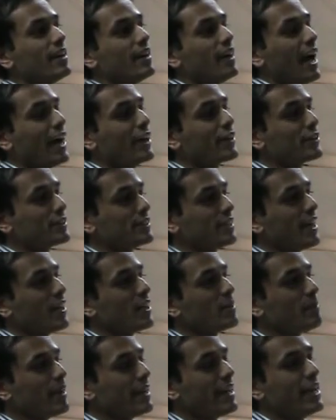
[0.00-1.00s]
I could
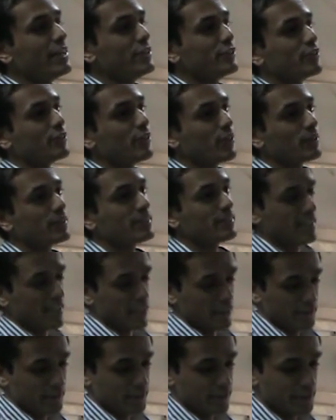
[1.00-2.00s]
tell my eight-year-old
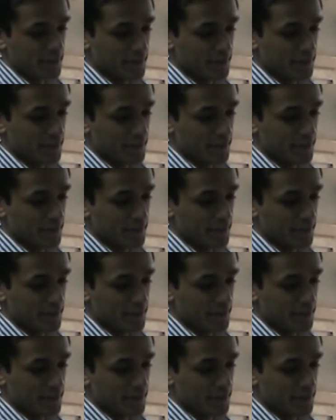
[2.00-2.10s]
self,